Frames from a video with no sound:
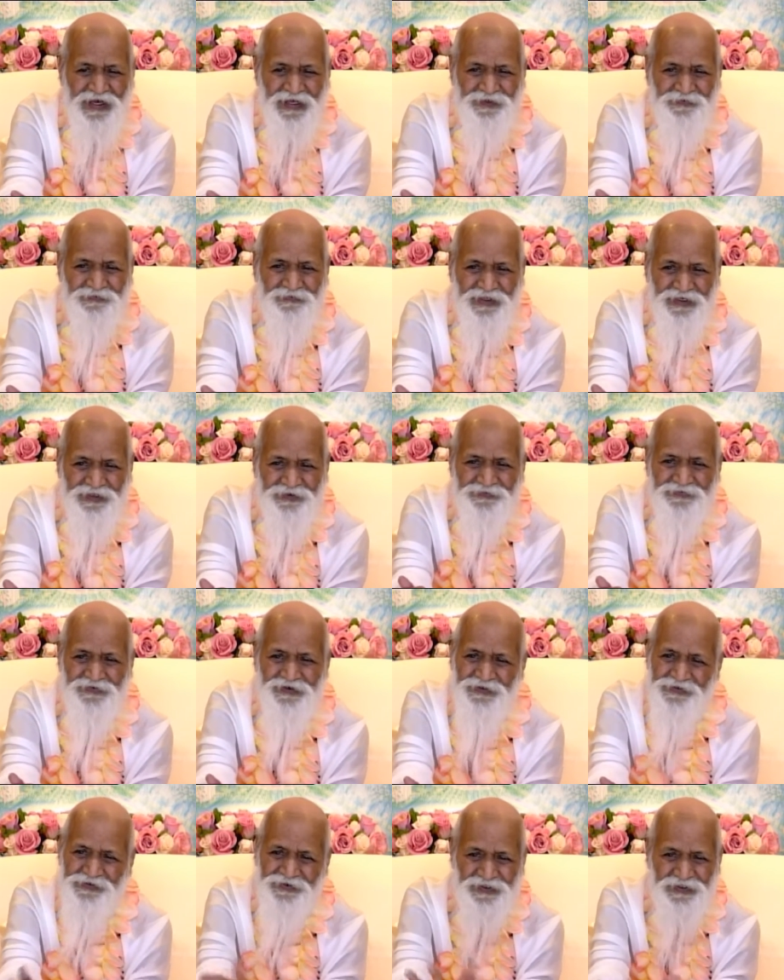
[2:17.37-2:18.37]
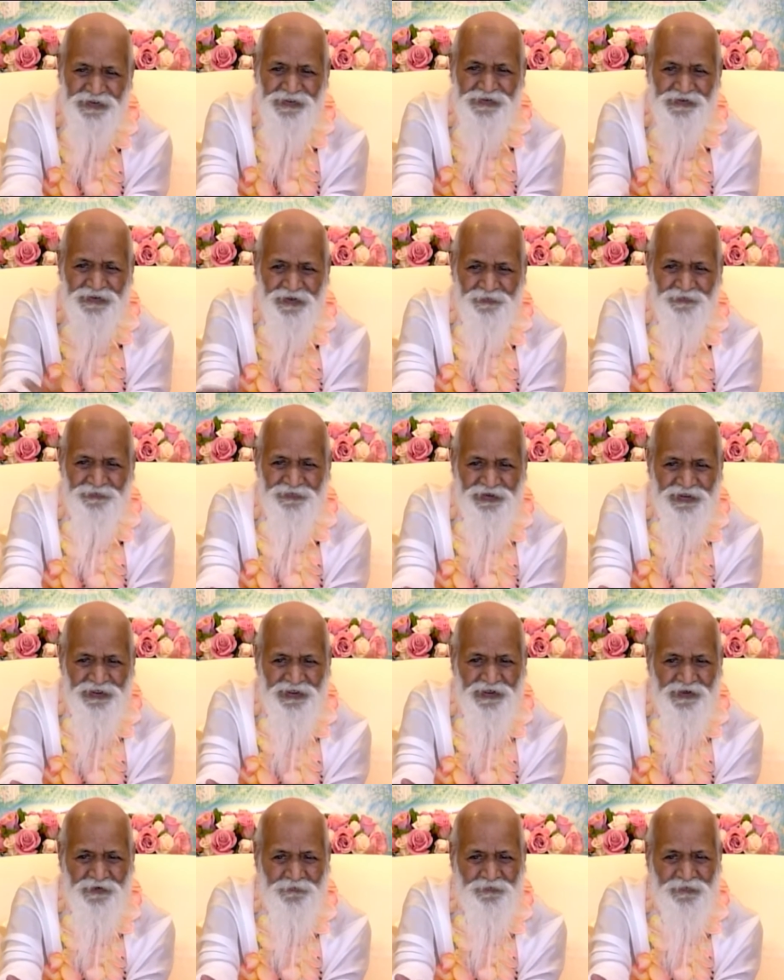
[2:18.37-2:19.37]
Unmanifest is
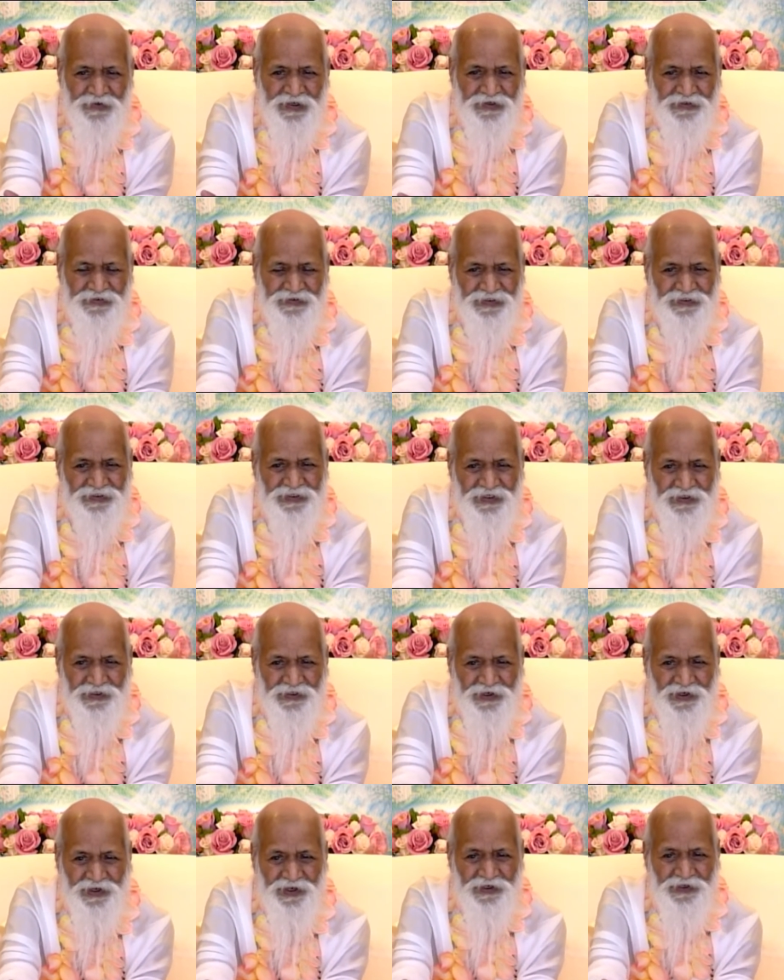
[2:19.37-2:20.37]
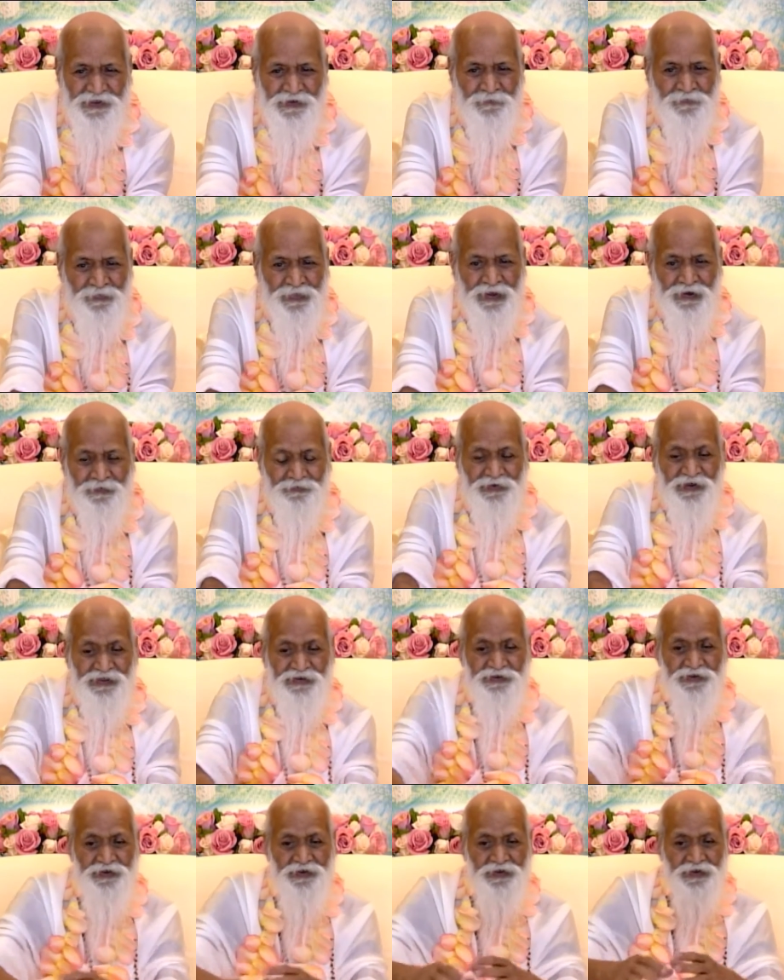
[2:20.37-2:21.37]
empty, there is nothing in it, but